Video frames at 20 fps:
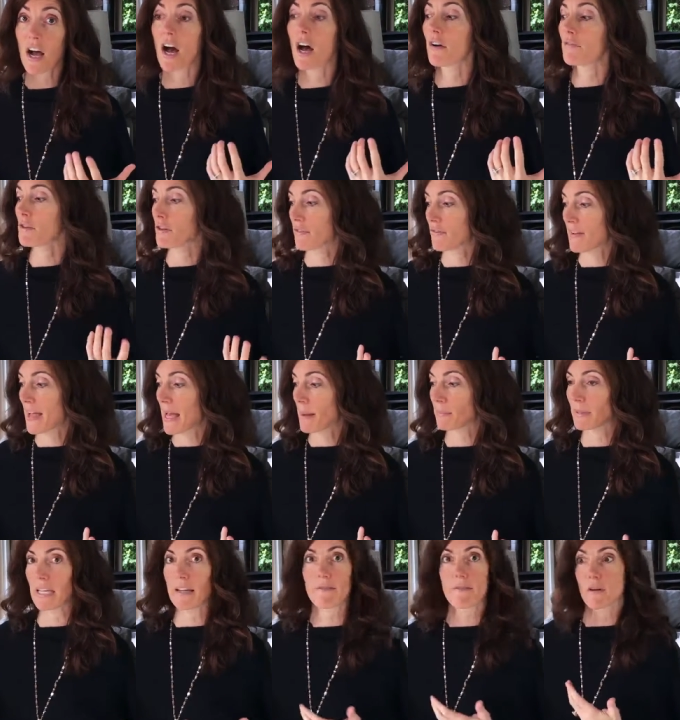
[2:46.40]
of your
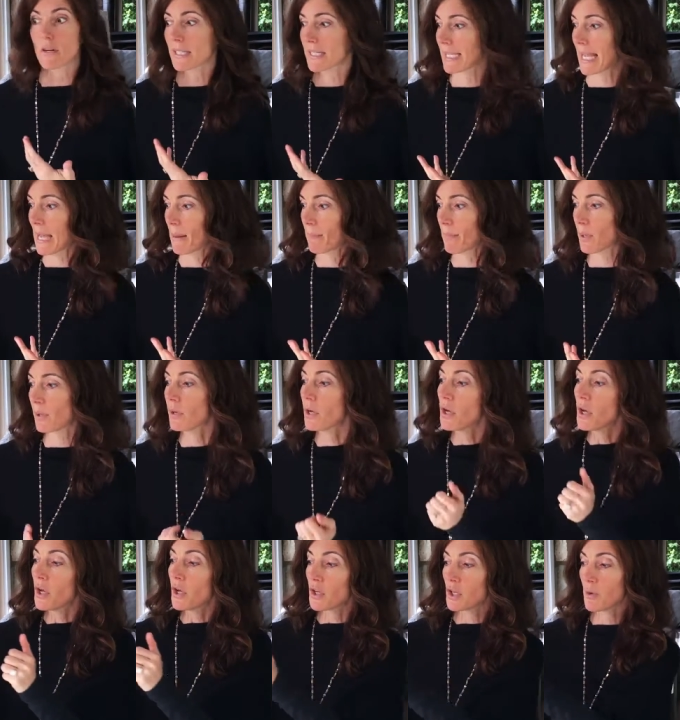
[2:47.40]
family. For example,
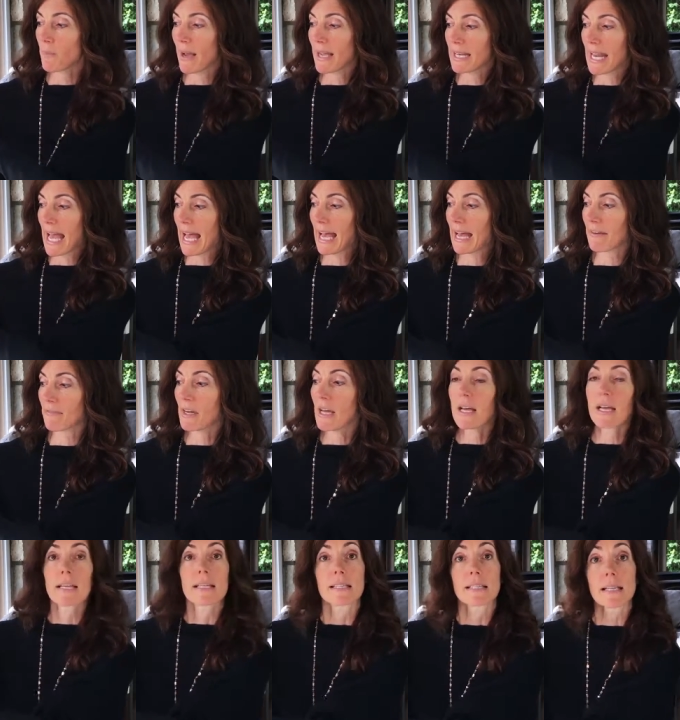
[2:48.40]
you might have
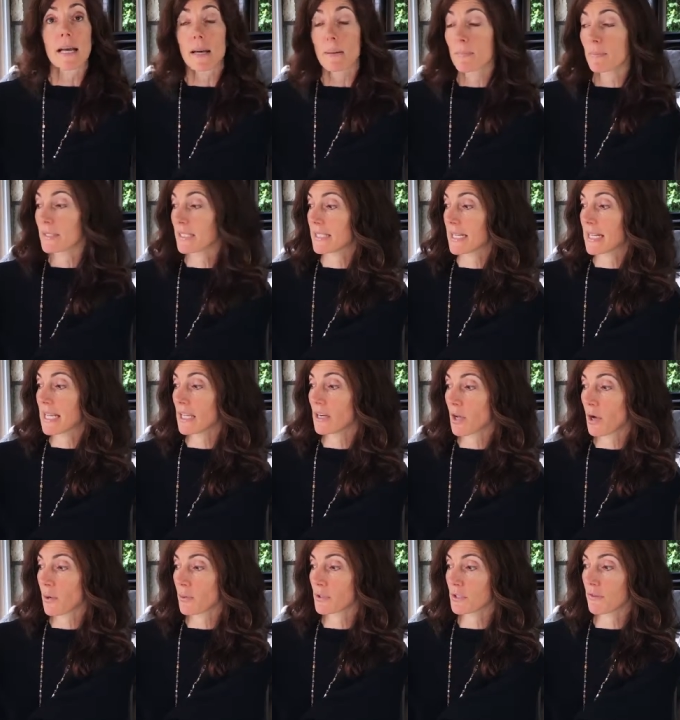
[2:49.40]
some sticky
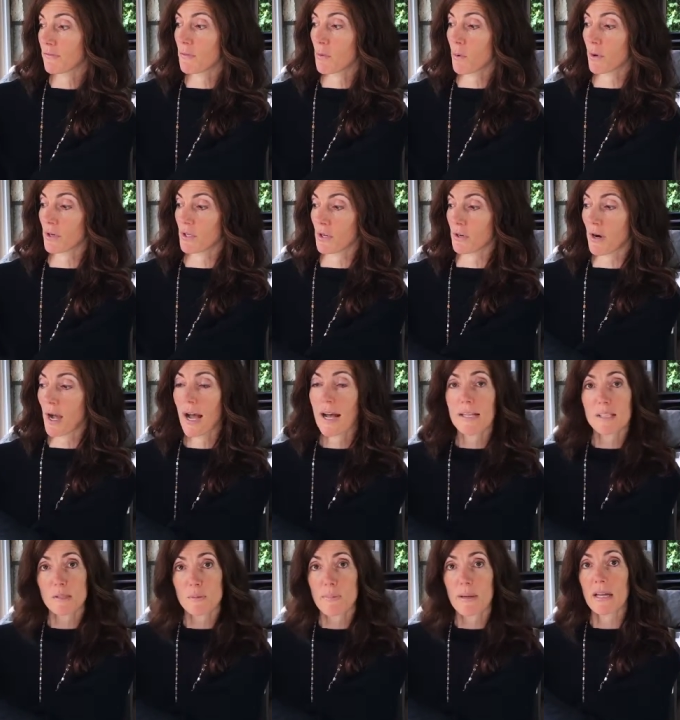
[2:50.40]
notes for your
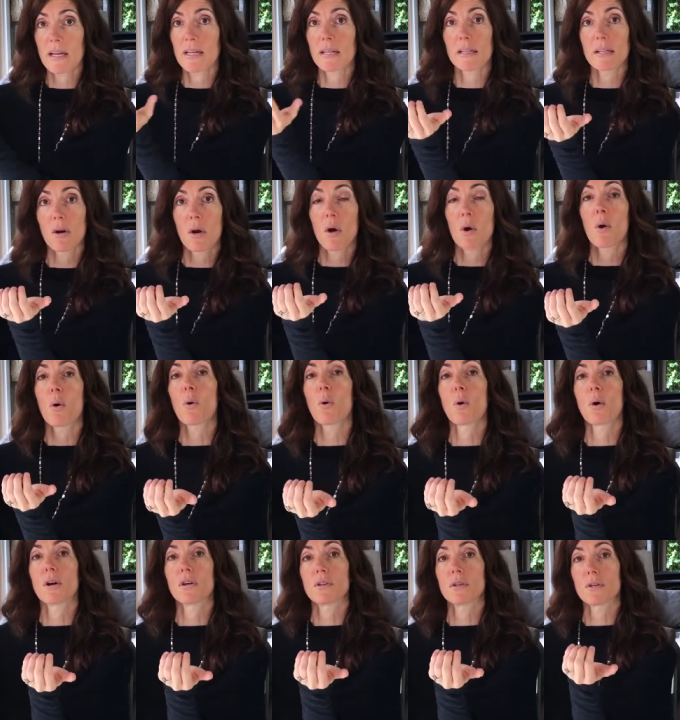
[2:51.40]
husband
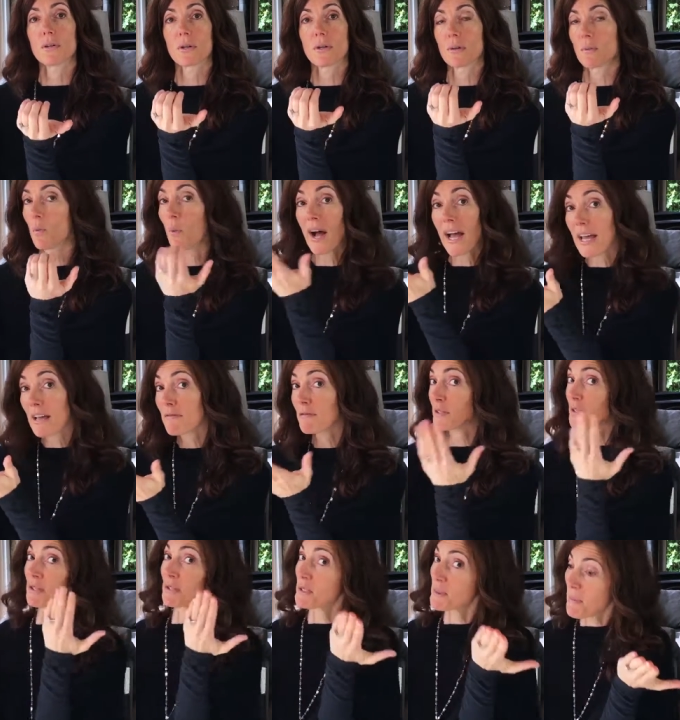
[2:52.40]
or your wife or
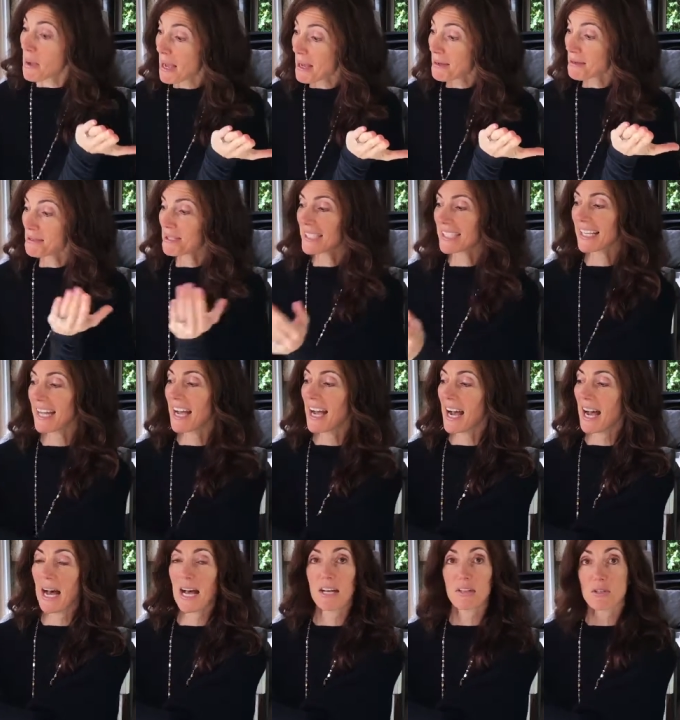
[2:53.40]
your spouse,
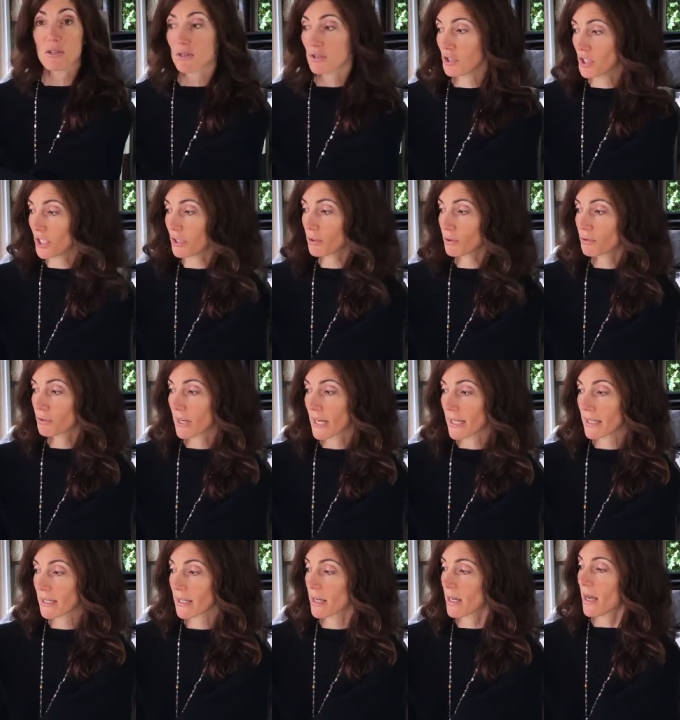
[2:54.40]
your
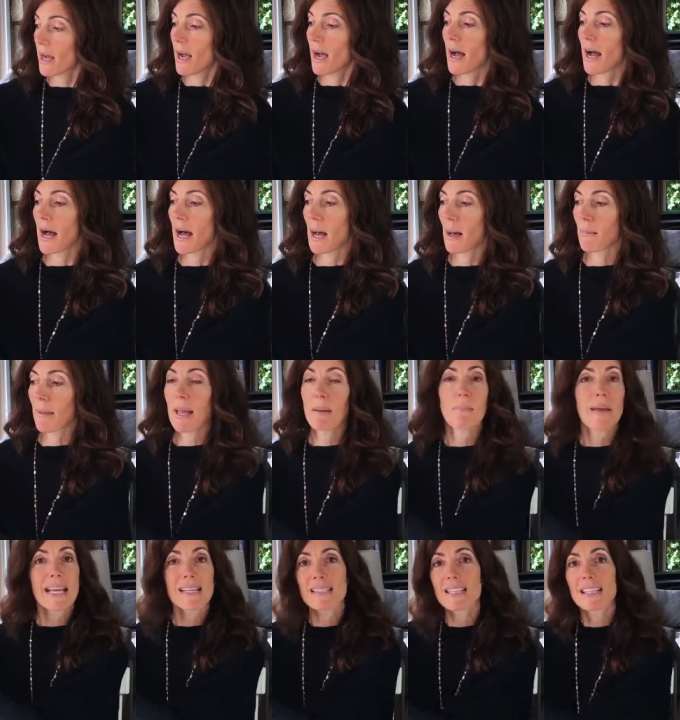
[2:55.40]
children, and
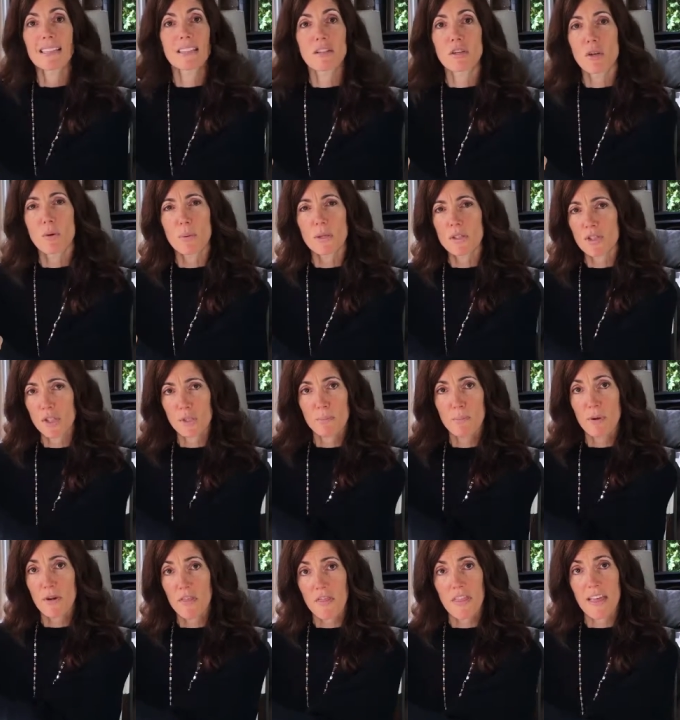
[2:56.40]
basically you would just
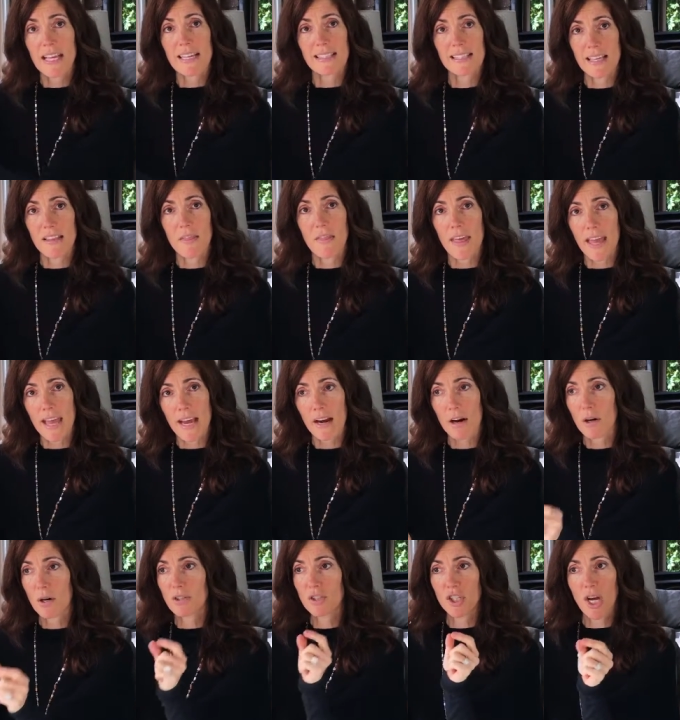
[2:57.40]
put things in
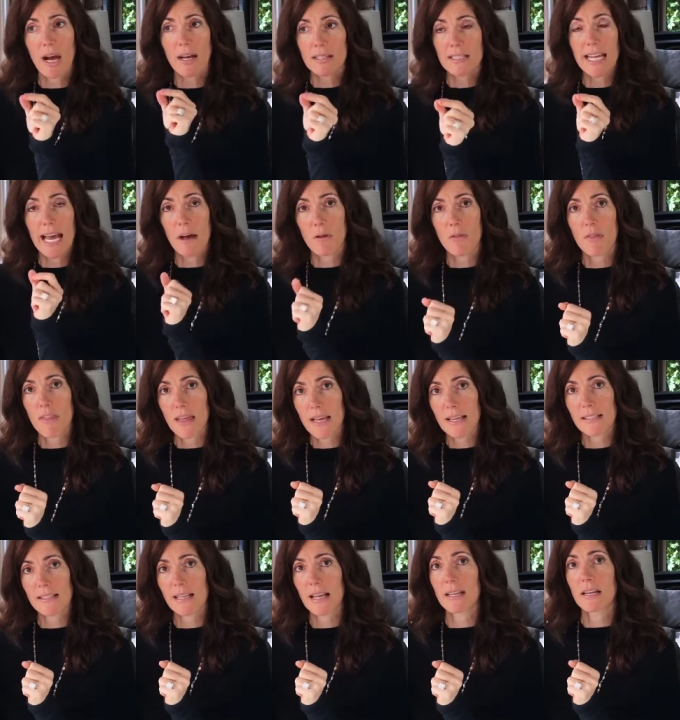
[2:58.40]
there, jot down
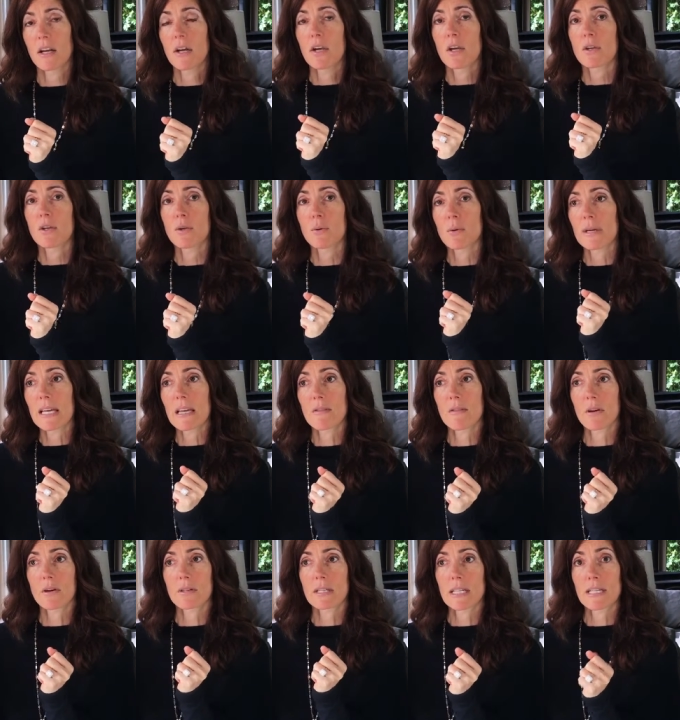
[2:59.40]
things that you
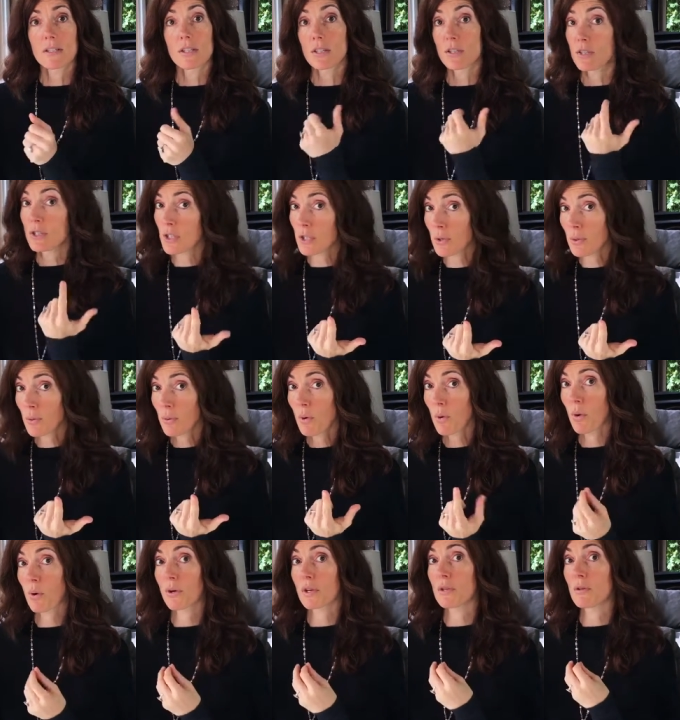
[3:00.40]
either need to do
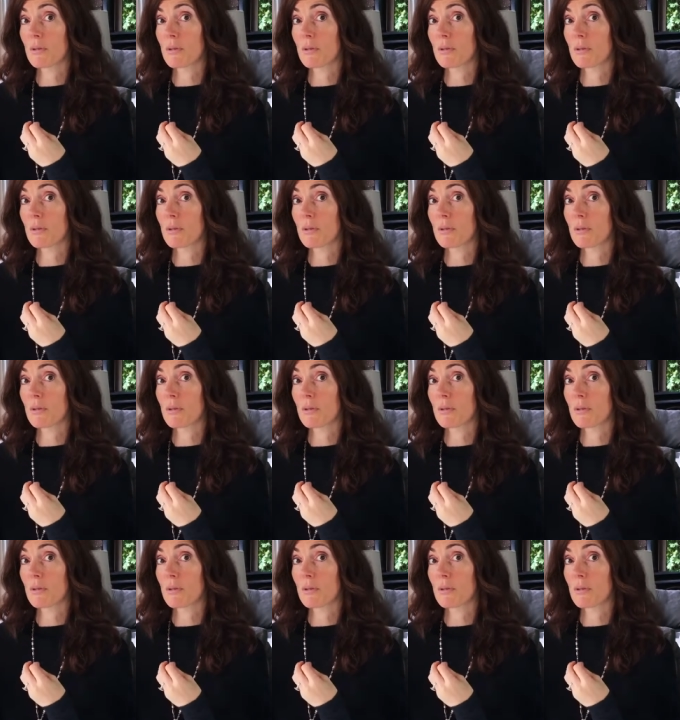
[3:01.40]
or you